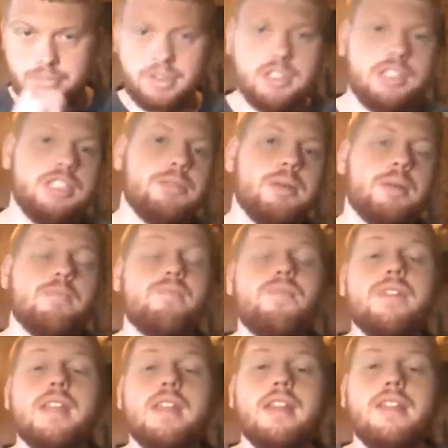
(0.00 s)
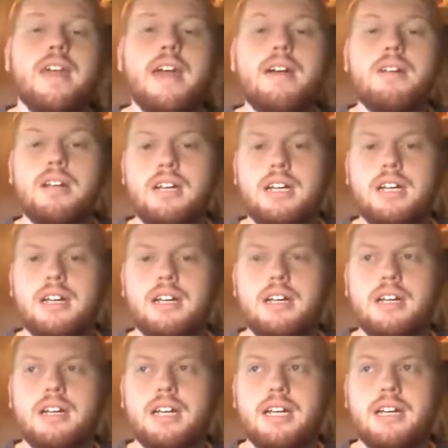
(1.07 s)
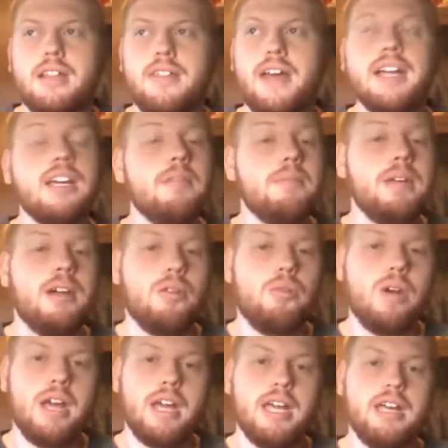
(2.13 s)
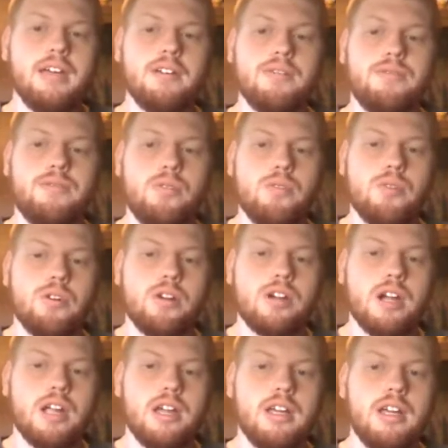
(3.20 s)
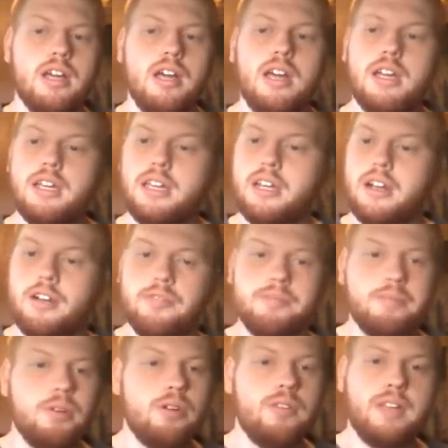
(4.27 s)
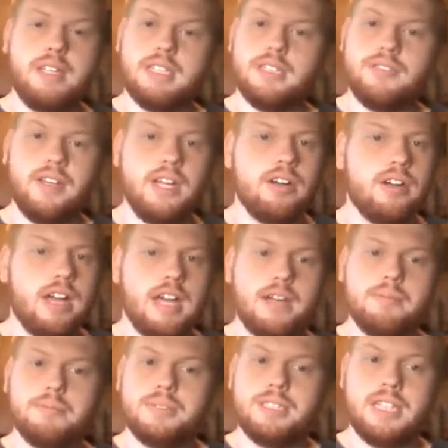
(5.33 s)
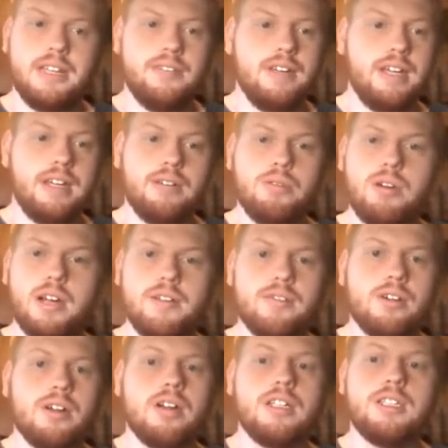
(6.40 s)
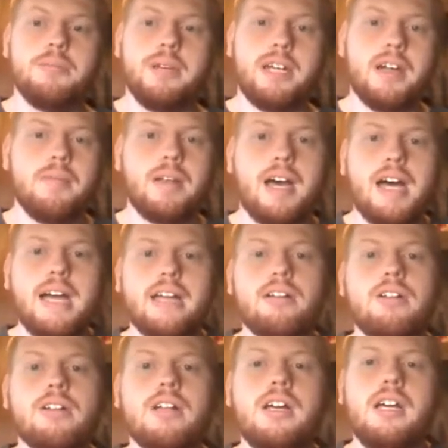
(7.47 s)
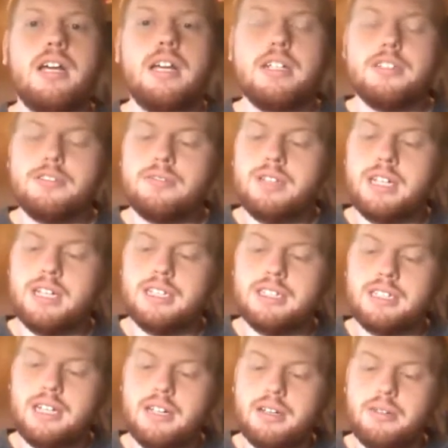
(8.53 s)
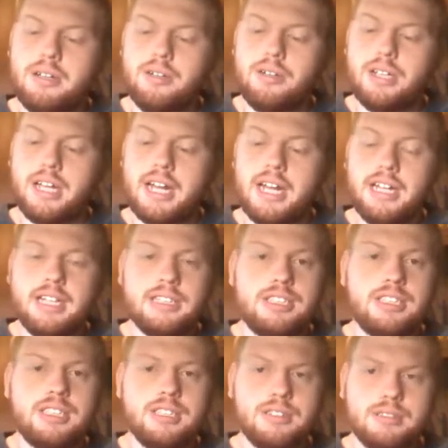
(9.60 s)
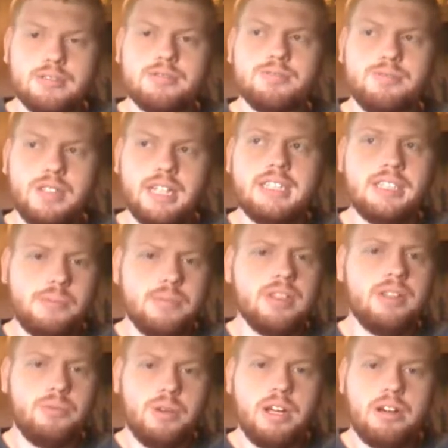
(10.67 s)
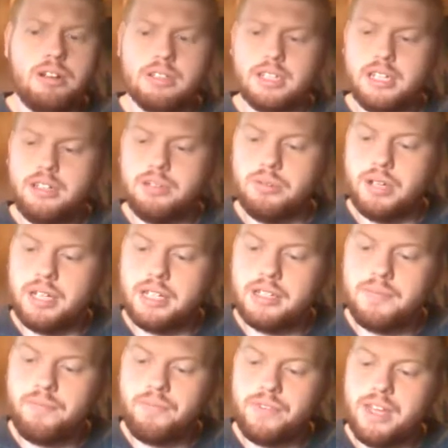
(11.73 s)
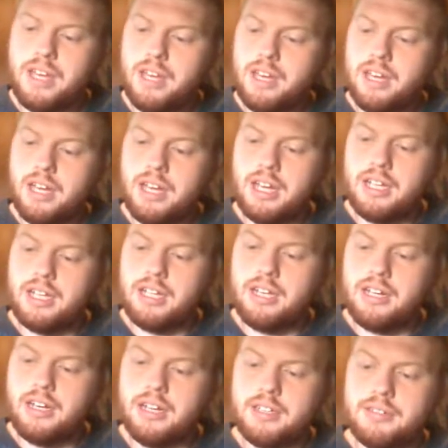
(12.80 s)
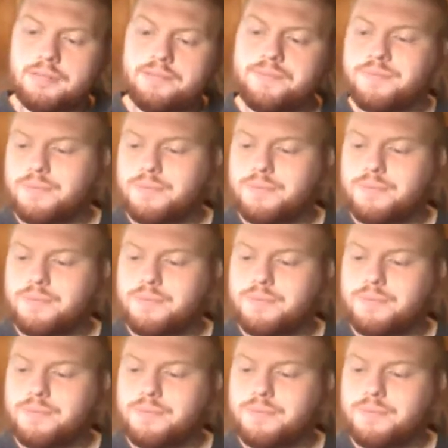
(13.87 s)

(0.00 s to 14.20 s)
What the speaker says: Excuse me. That can be a way for, movies, video games, TV, whatever, to become an idol, is doing that. And that's something that we all deal with. And the